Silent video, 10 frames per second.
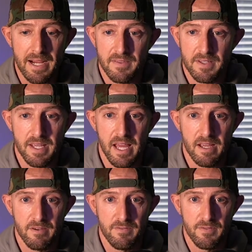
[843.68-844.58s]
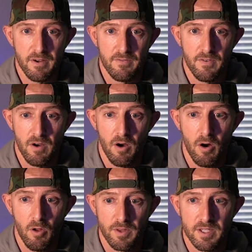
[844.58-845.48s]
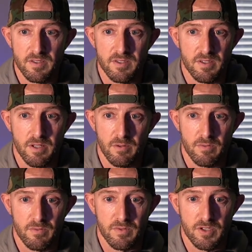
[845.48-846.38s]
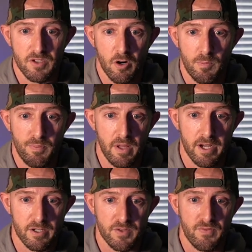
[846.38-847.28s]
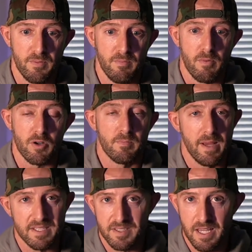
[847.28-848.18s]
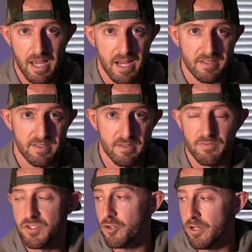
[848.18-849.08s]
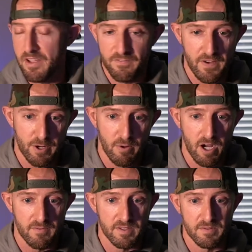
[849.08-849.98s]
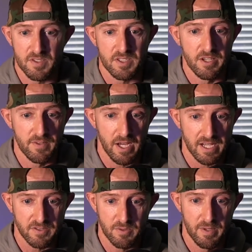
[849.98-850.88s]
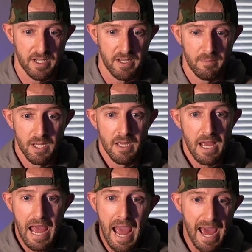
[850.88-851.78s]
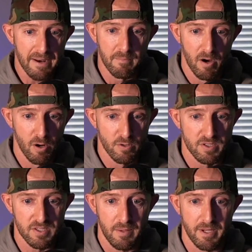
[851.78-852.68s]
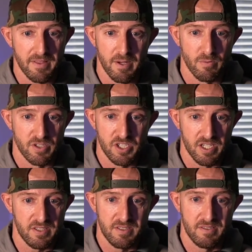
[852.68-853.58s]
in the day of all these, star players, from Mark Messier to Sergei Fedorov to Steve Yzerman to Adam Oates. I mean, there was just